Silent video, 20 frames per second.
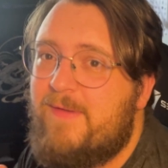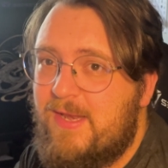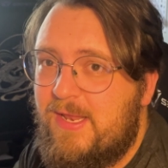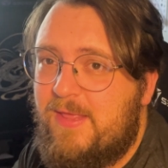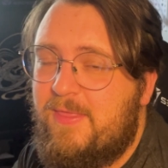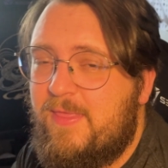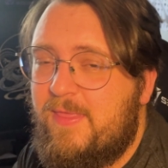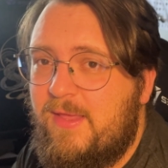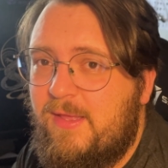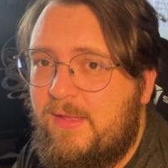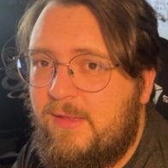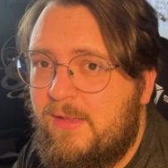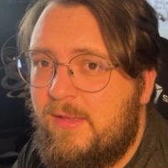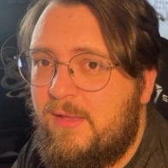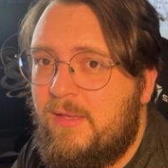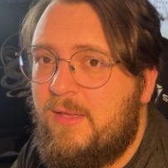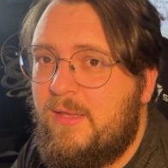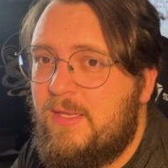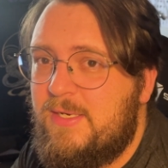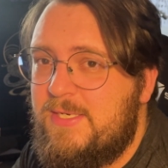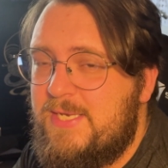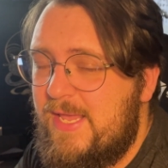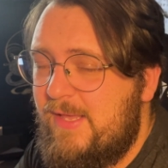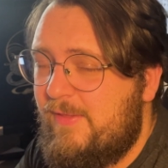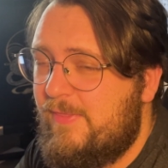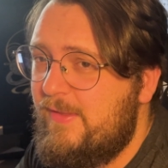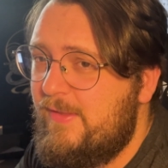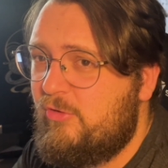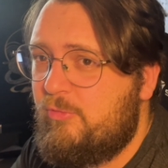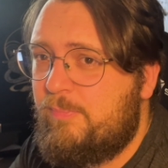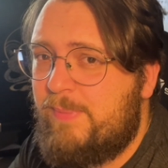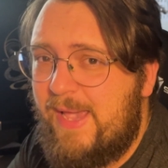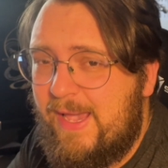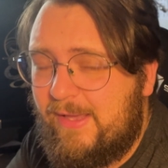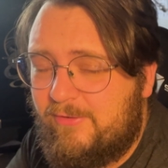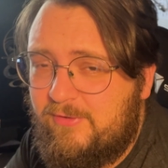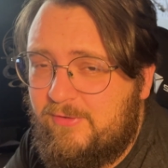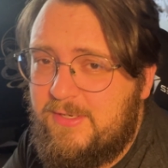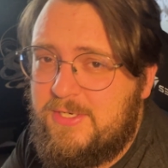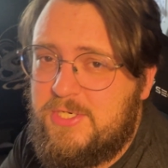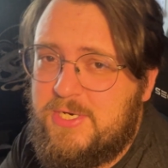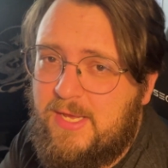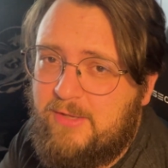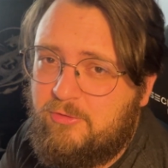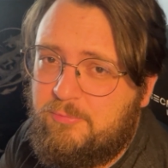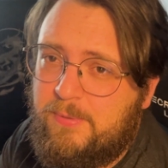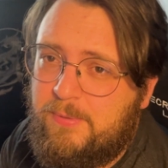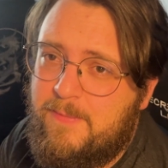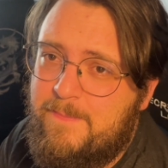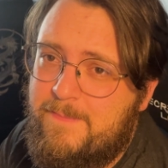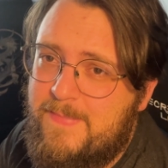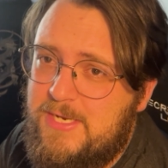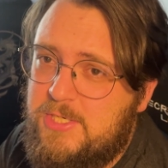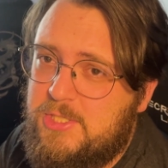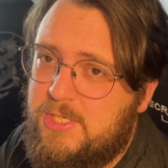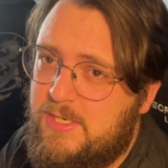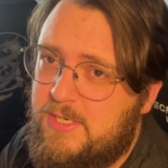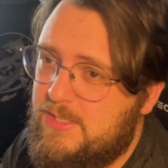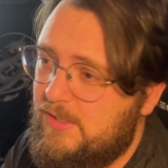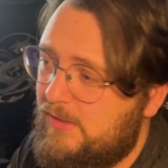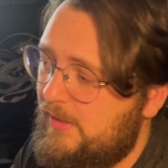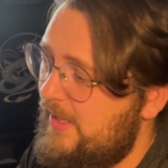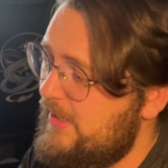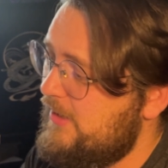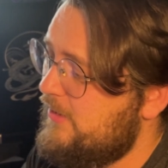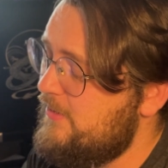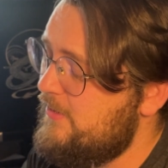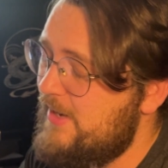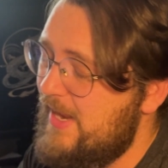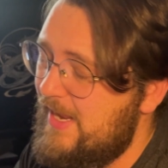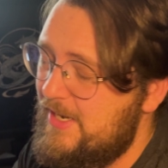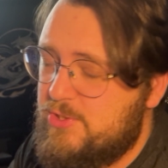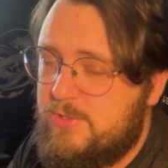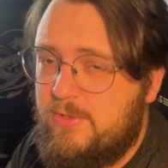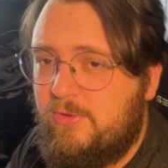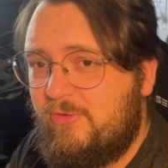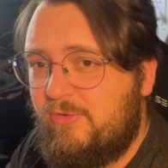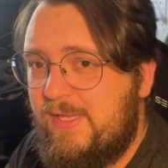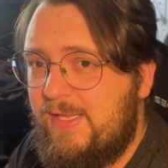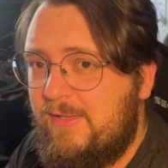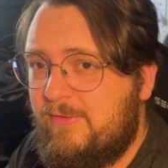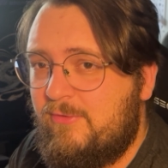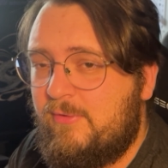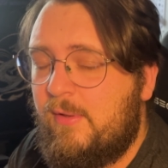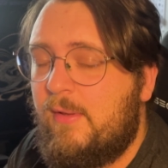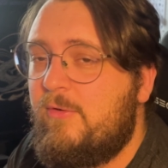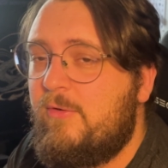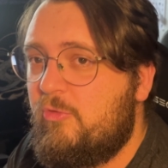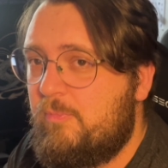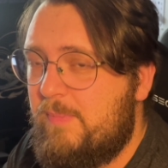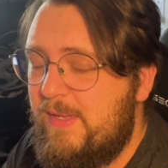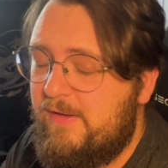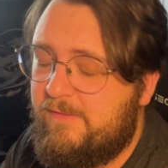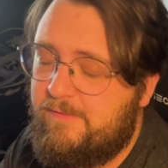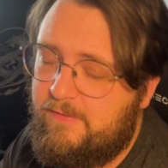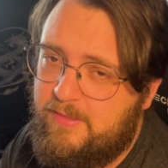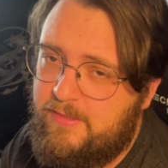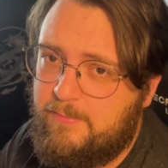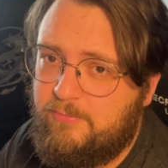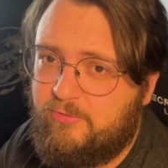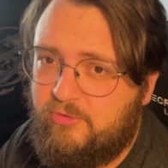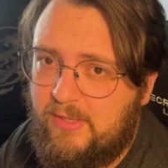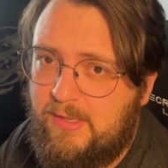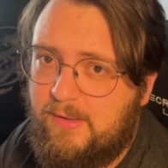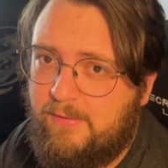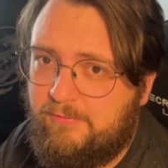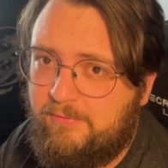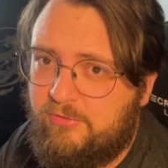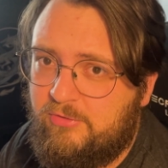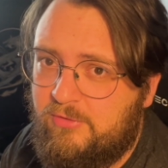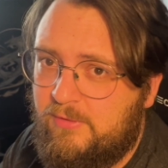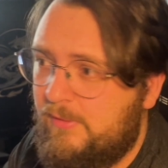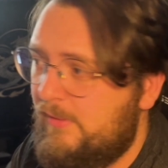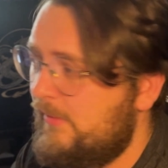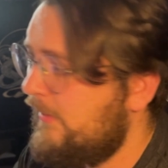anything, take this passage as permission to let your nature scenes speak for themselves.